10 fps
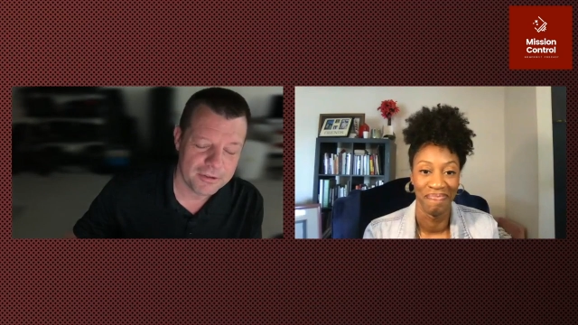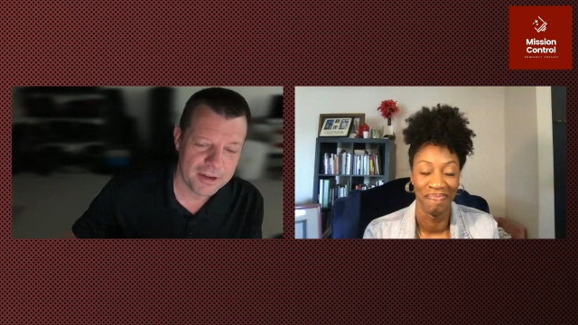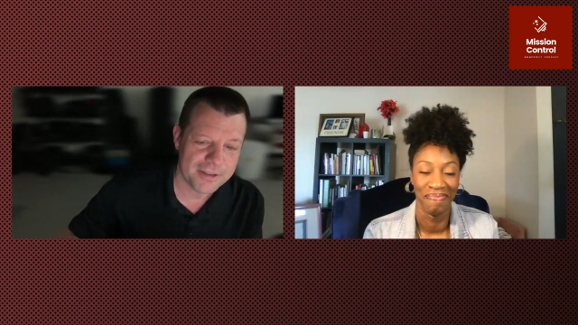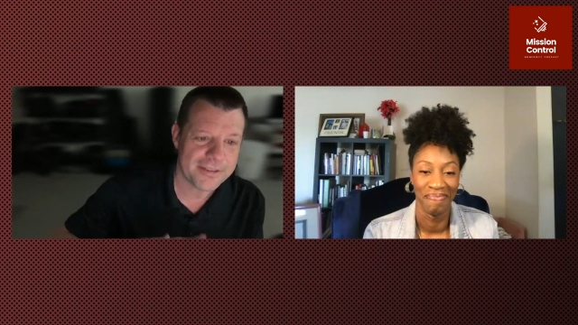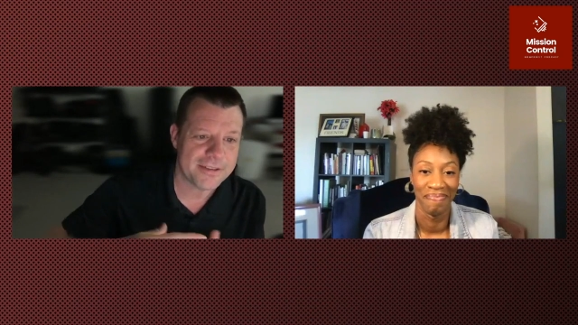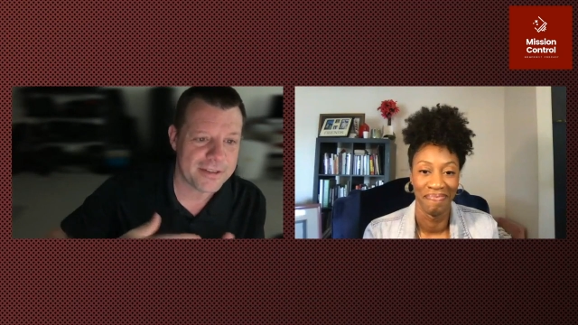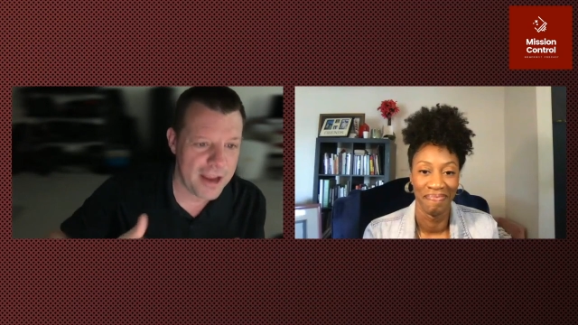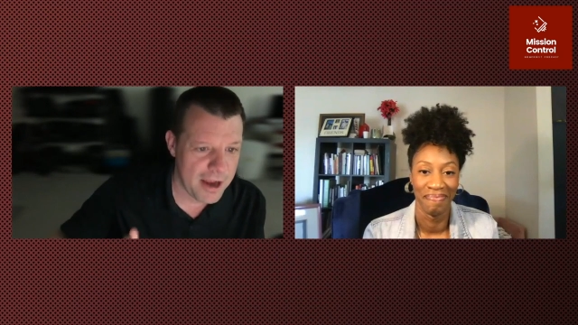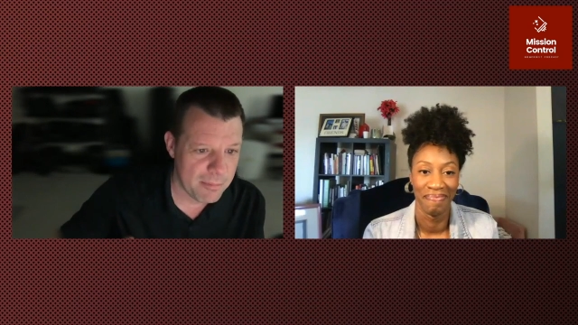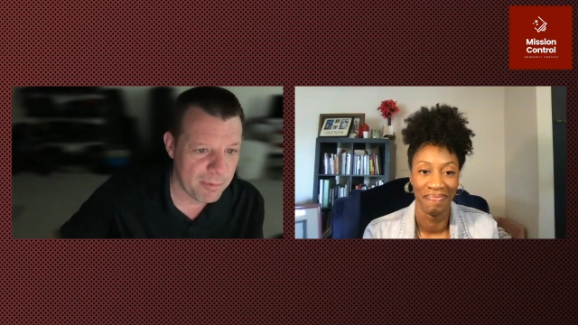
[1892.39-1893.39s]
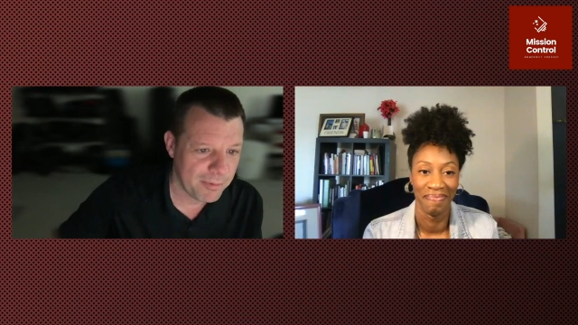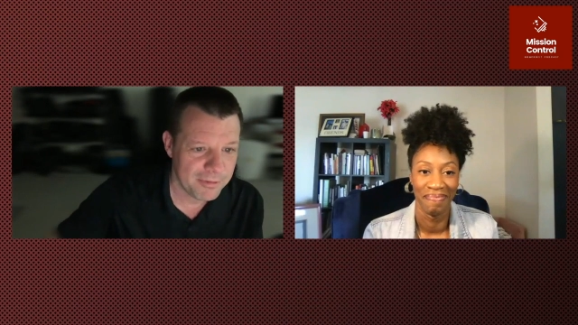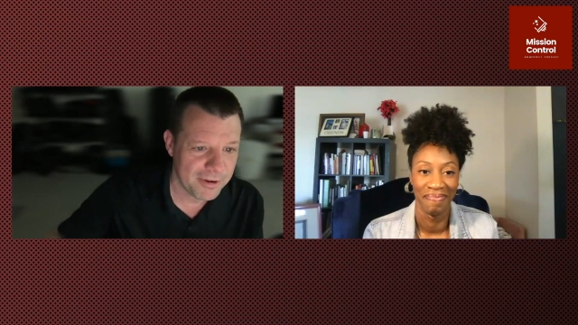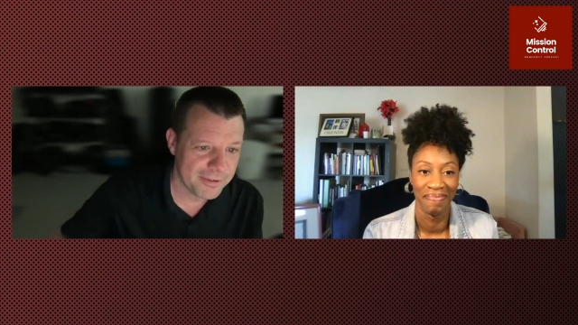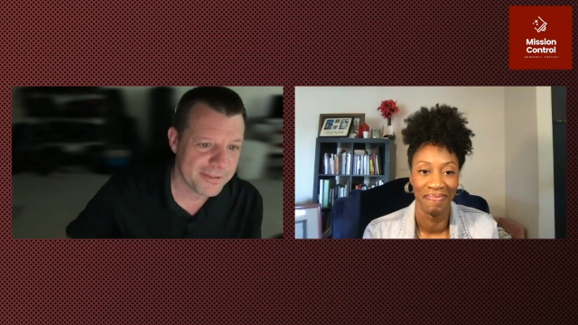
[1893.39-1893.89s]
Speaker 1: escape,
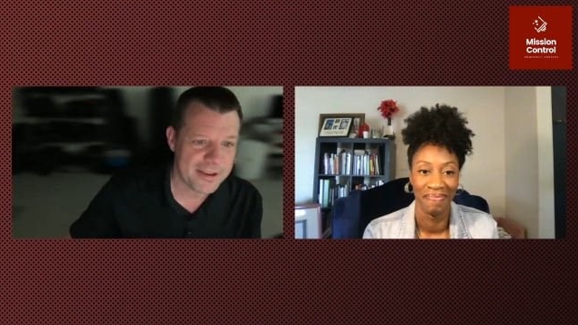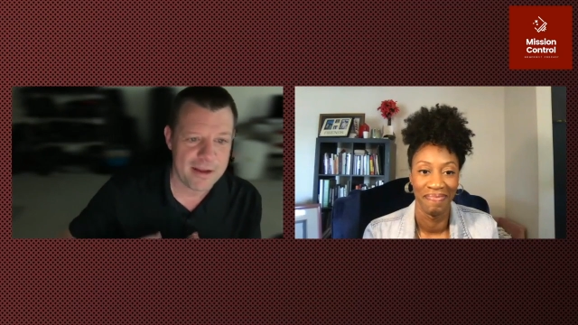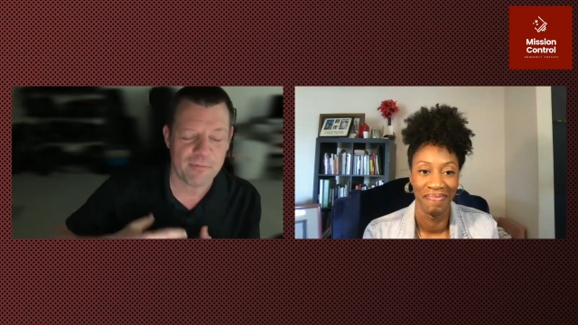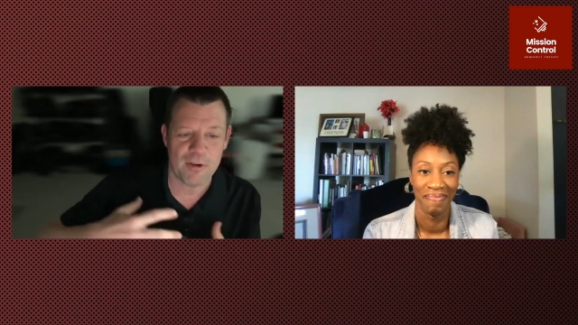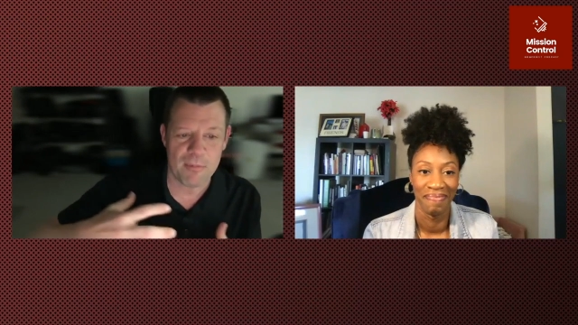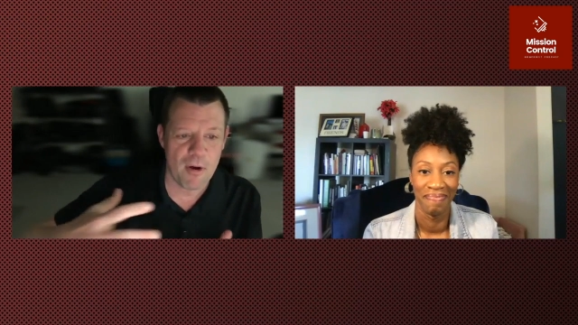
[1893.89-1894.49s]
escape from